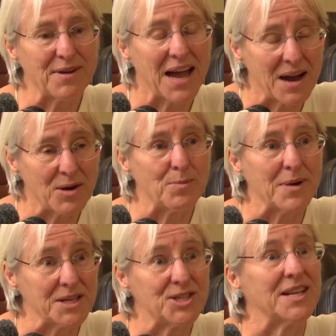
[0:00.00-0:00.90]
how
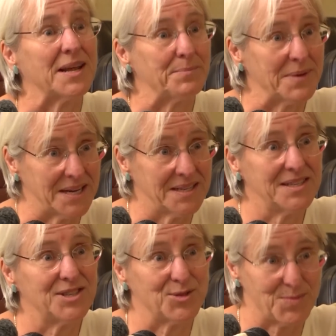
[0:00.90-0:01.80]
much that
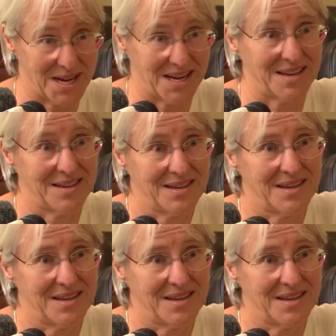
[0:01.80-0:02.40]
means to me.